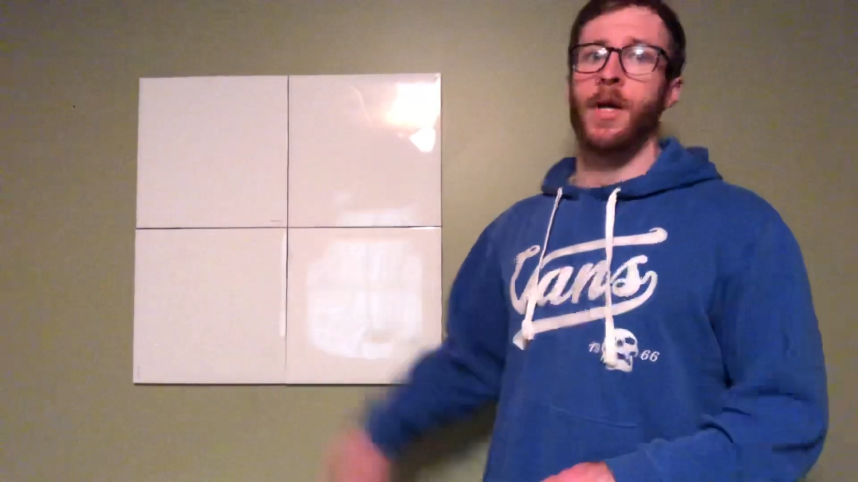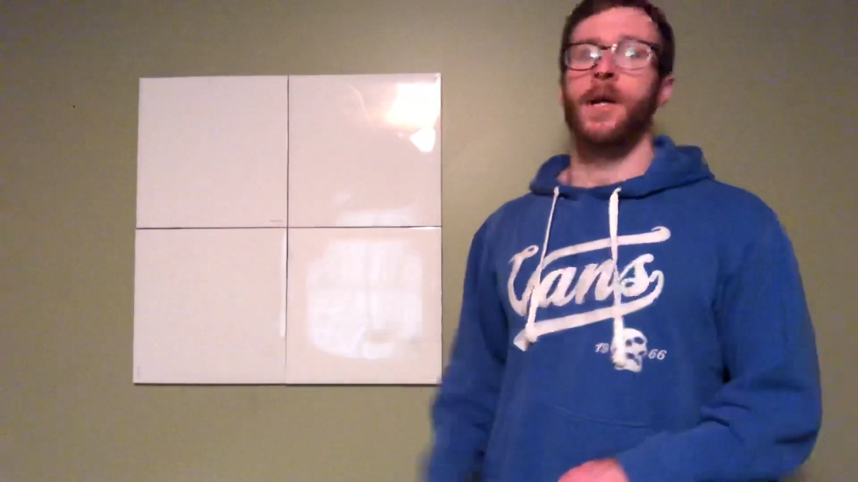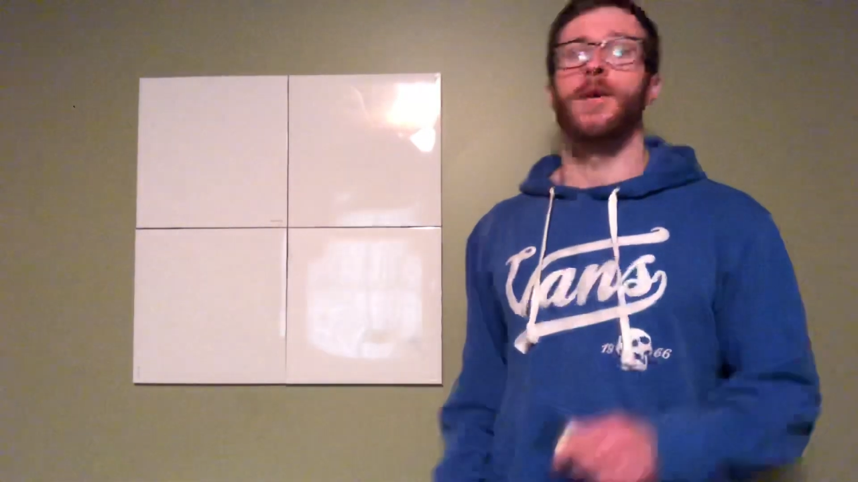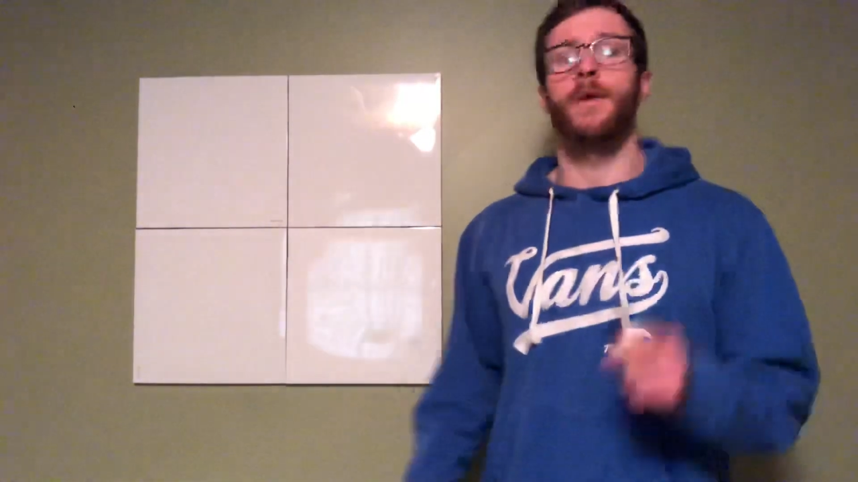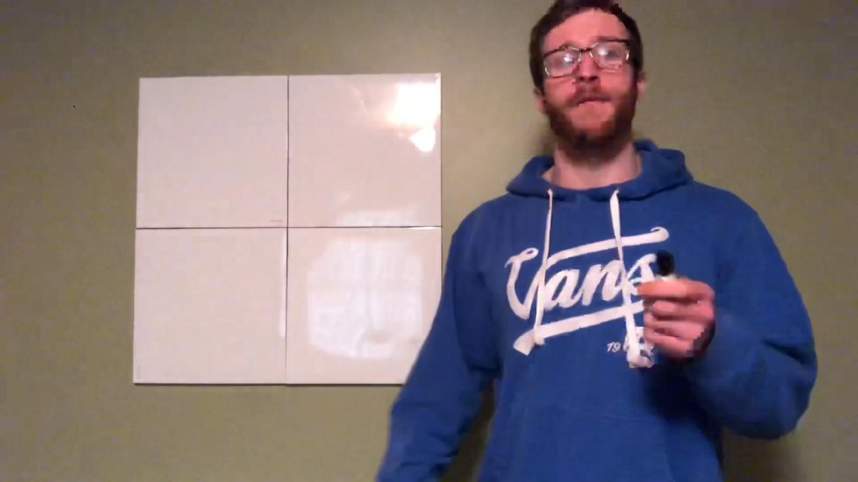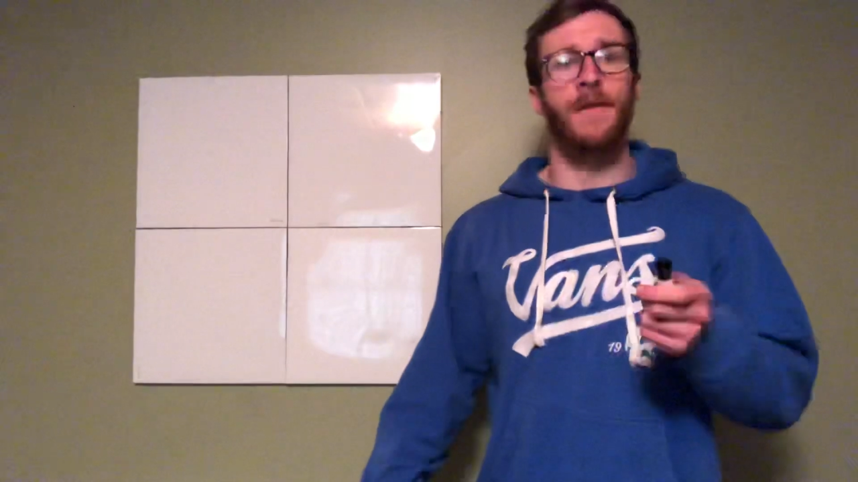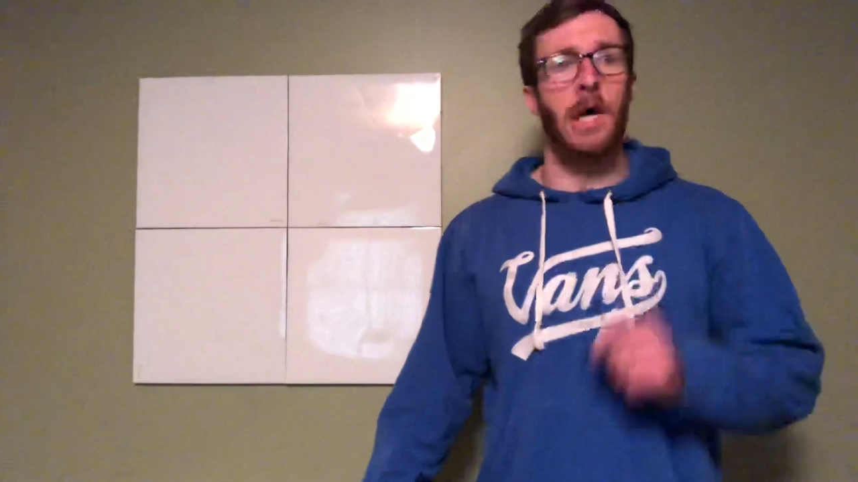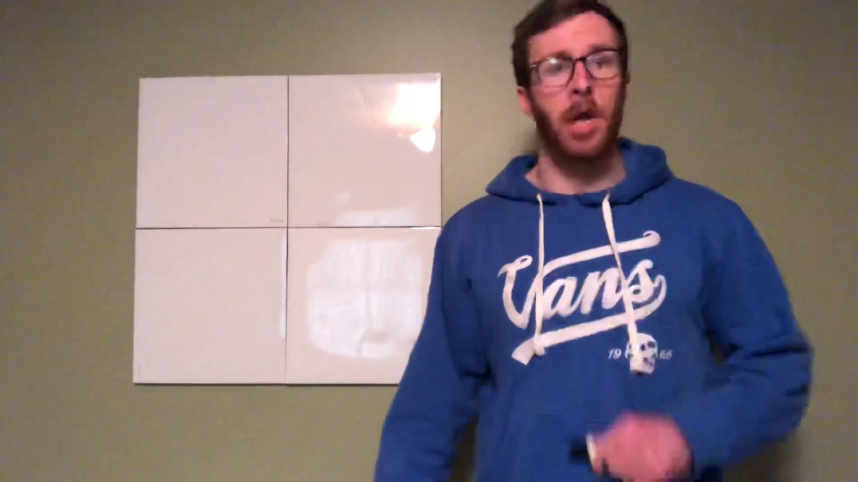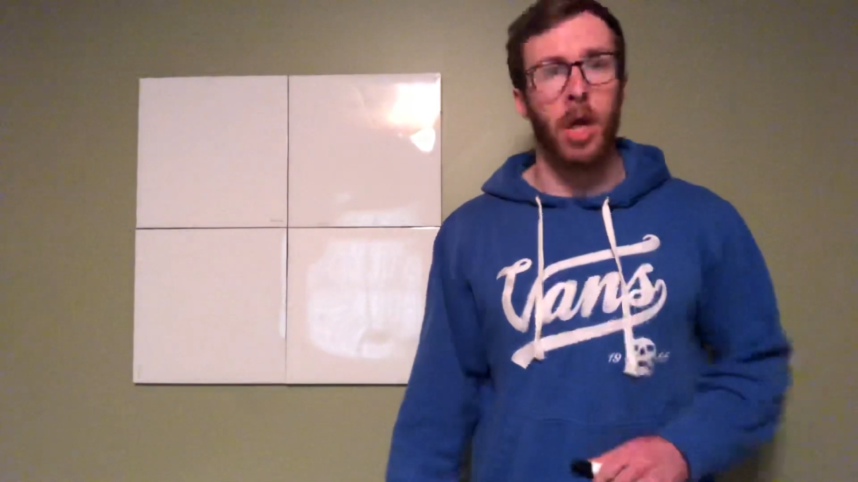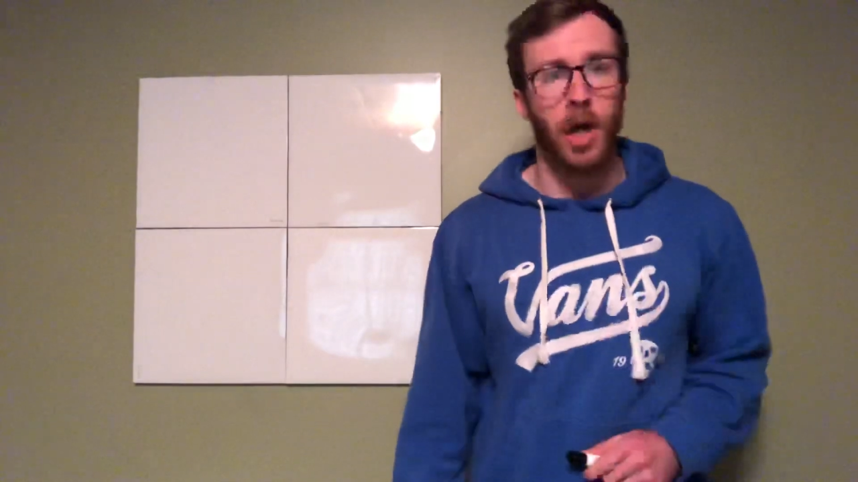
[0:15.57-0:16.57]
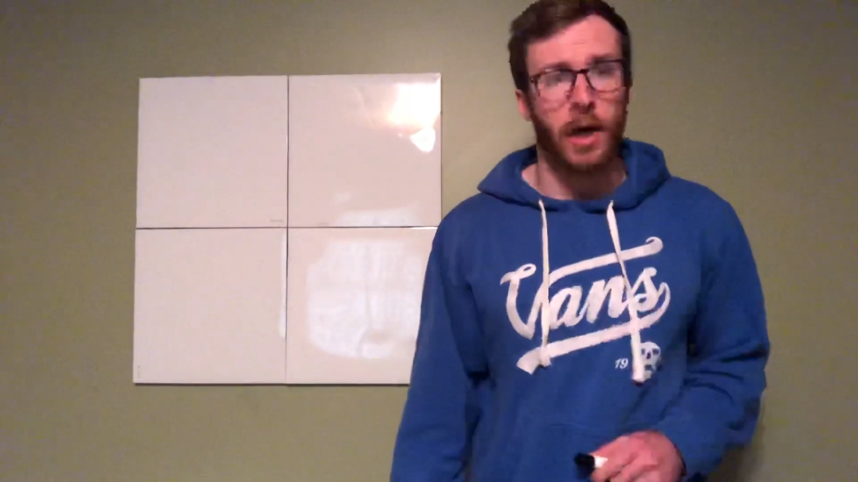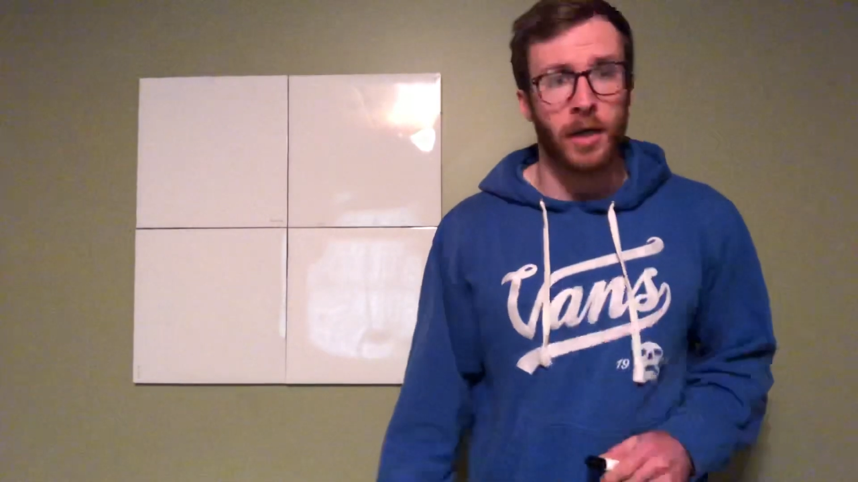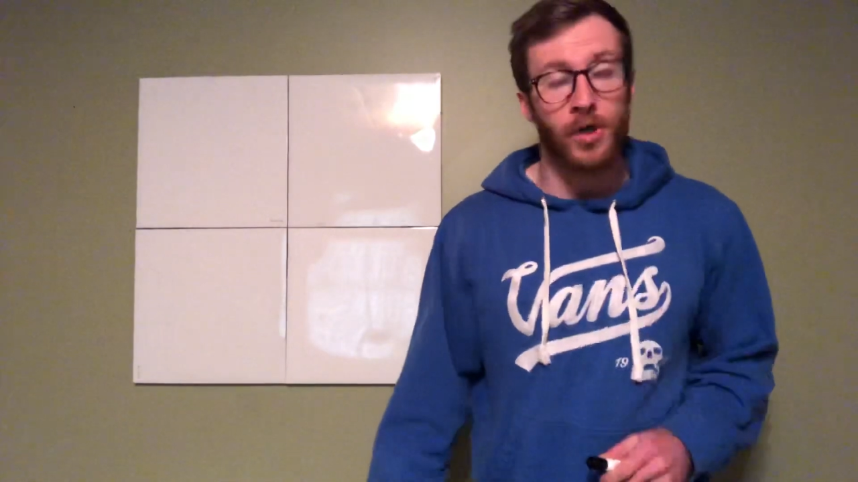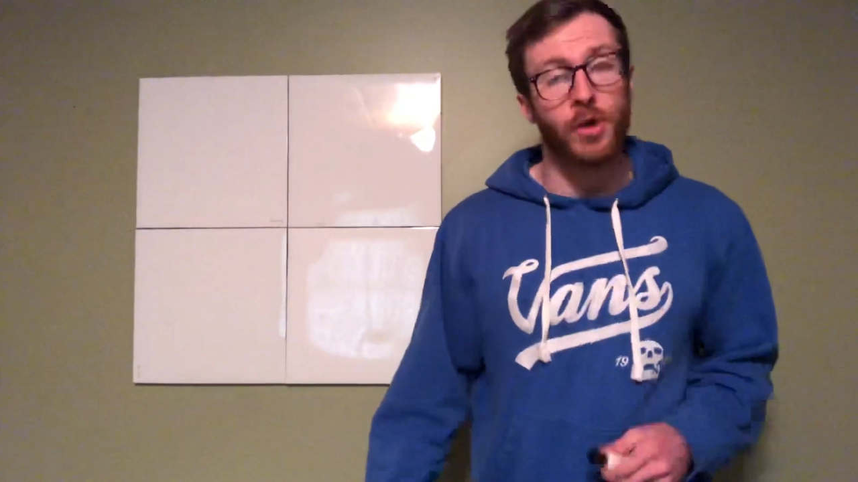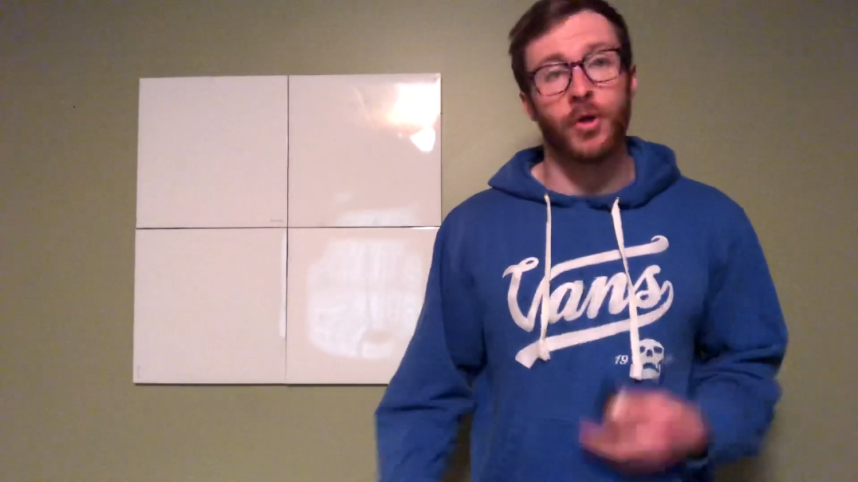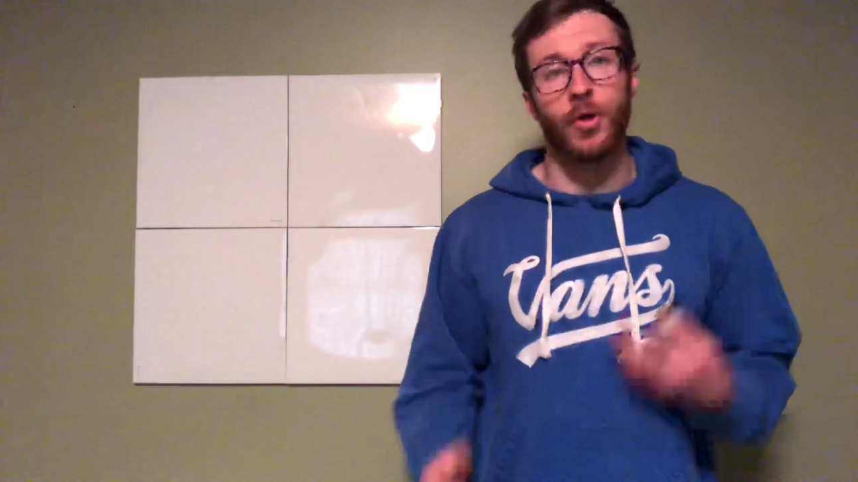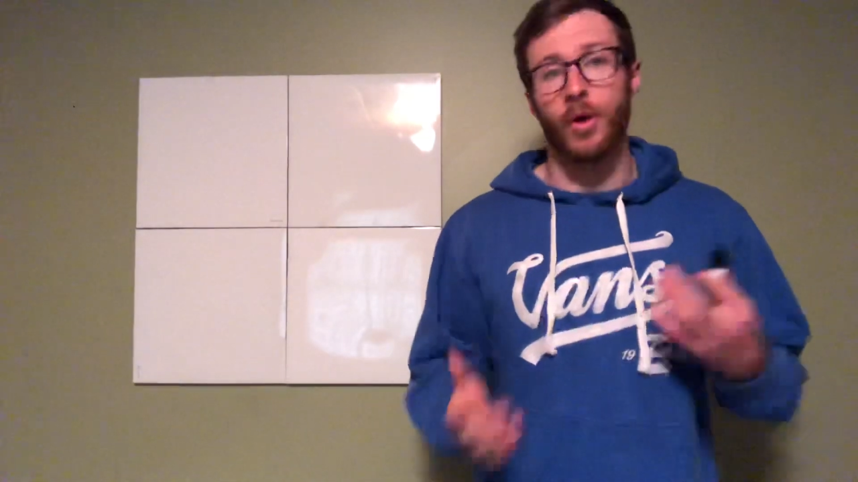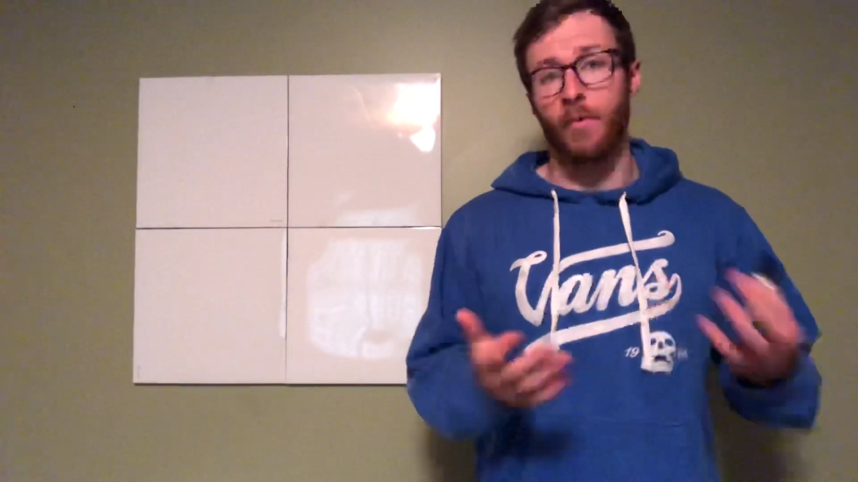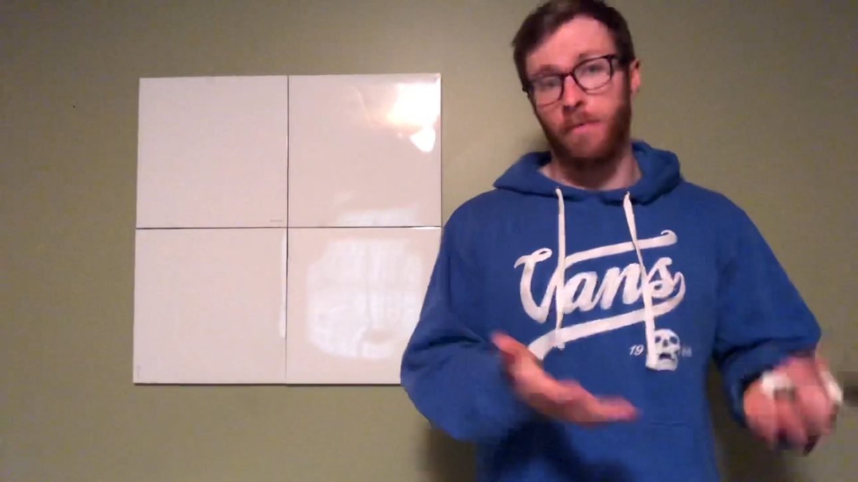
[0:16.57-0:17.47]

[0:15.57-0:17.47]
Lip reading: You can follow along, you can do it